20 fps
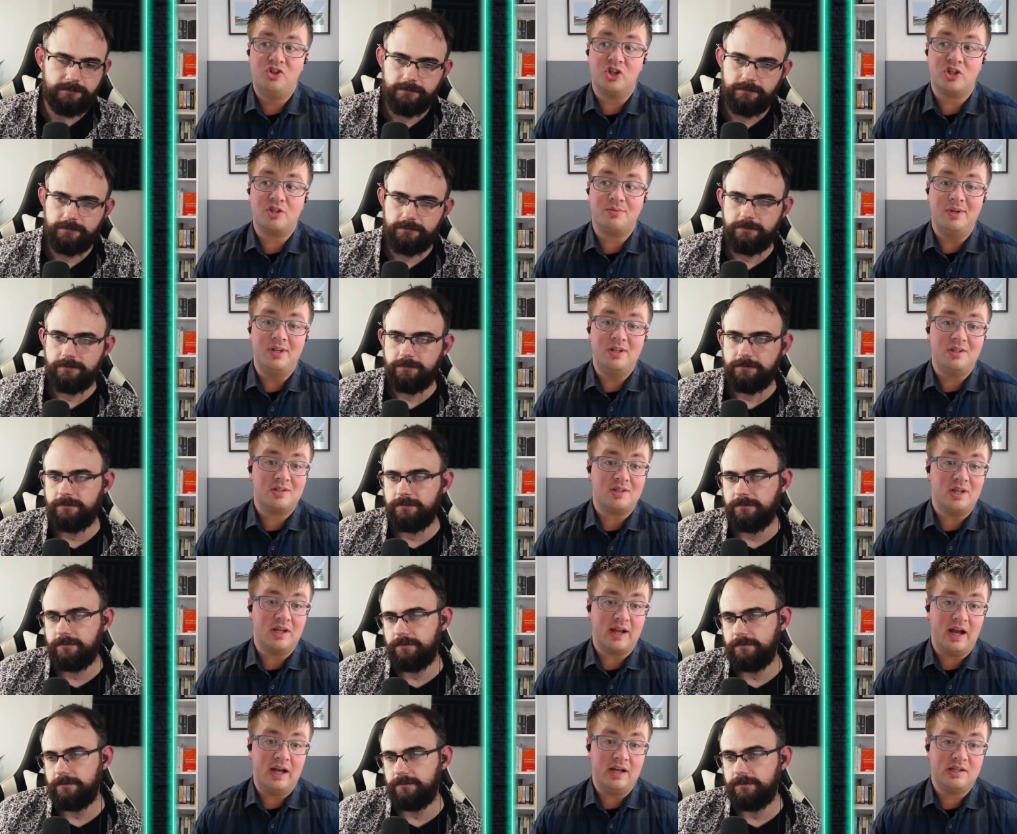
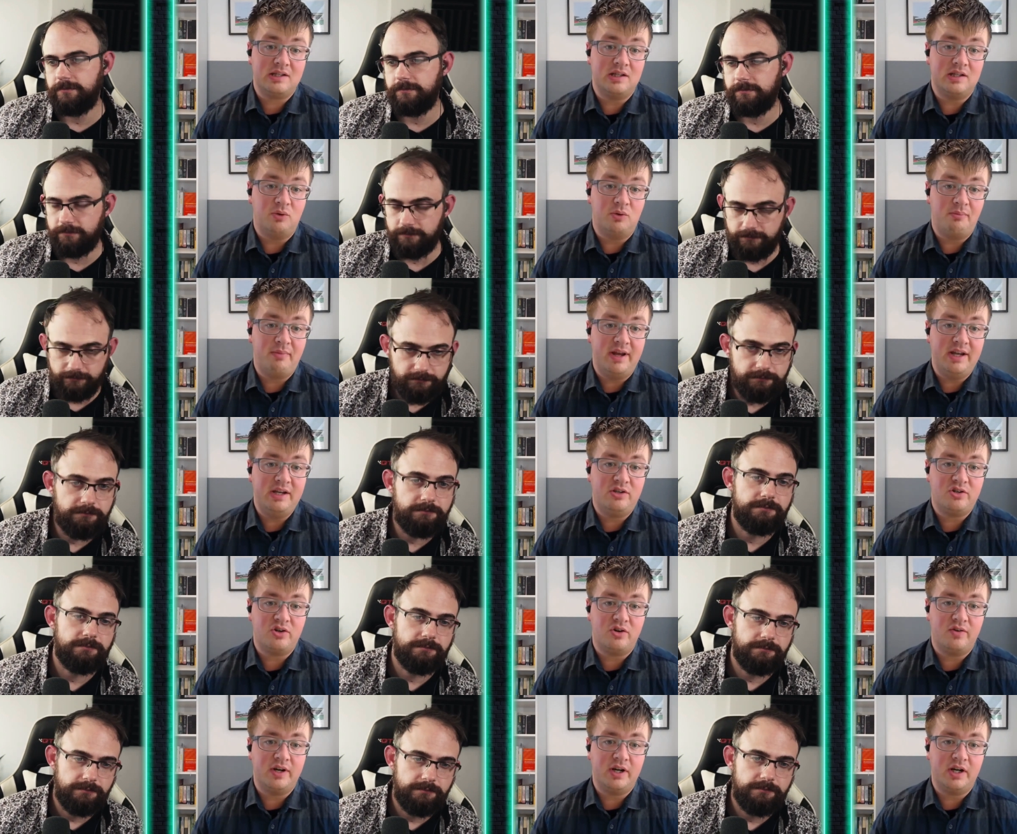Speaker 1: adjustments, I guess, that were
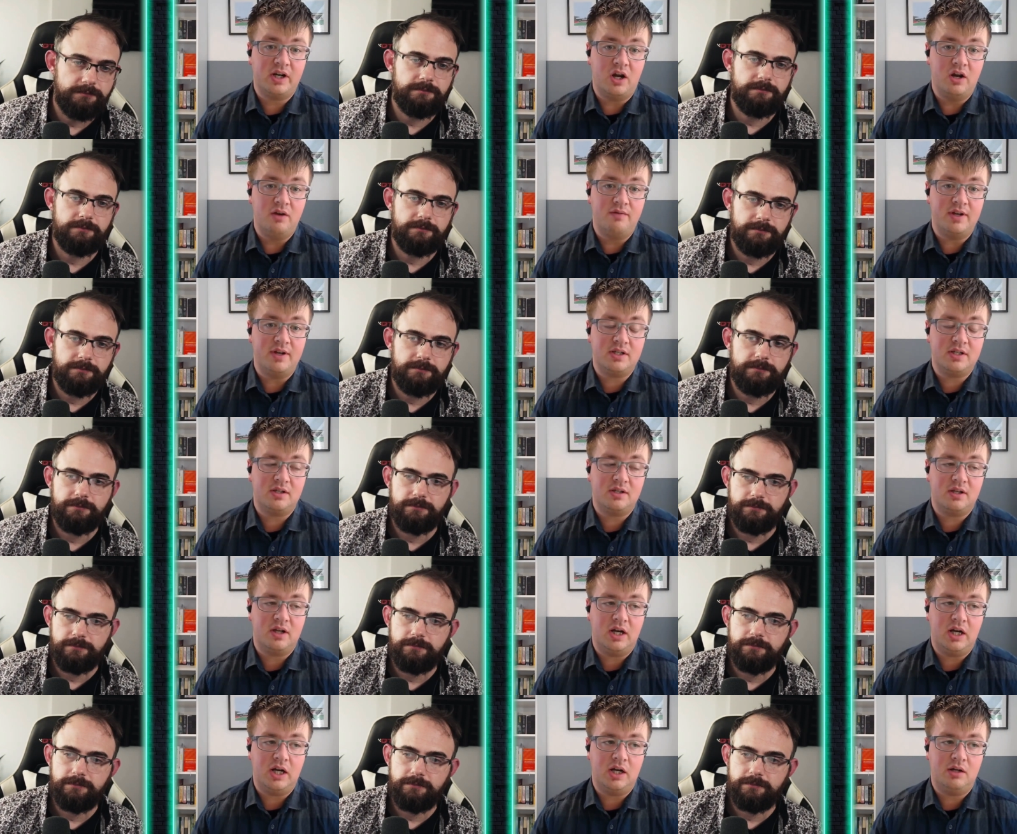made during
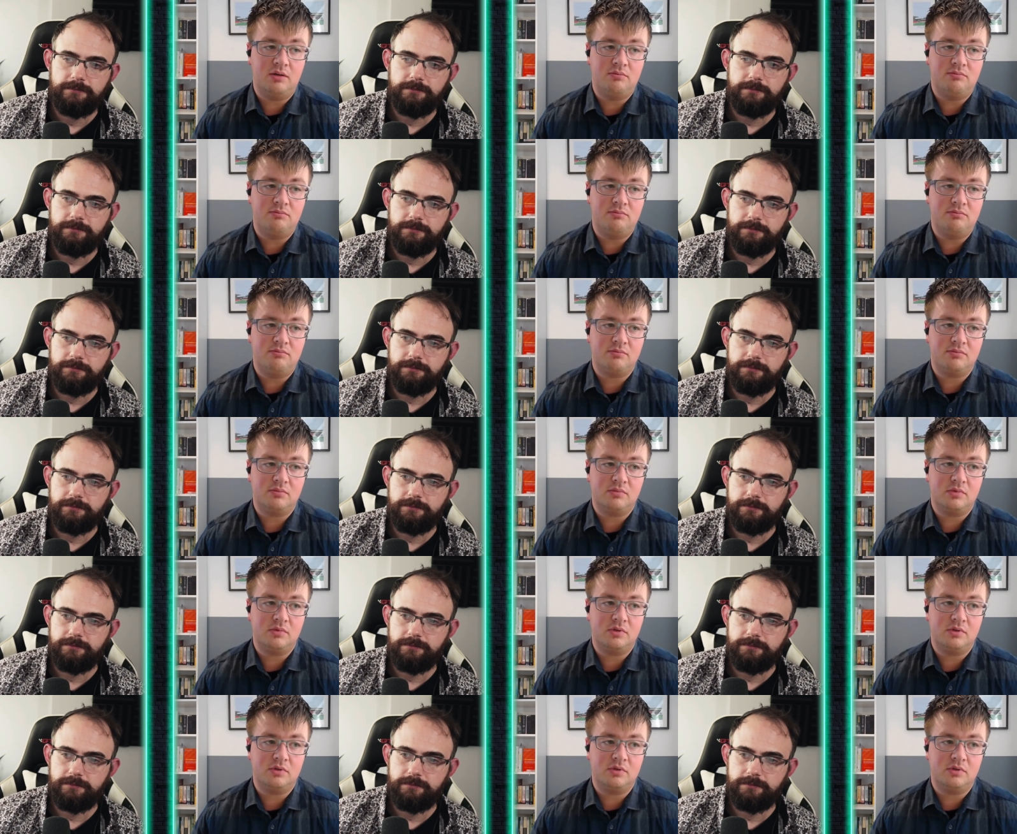COVID,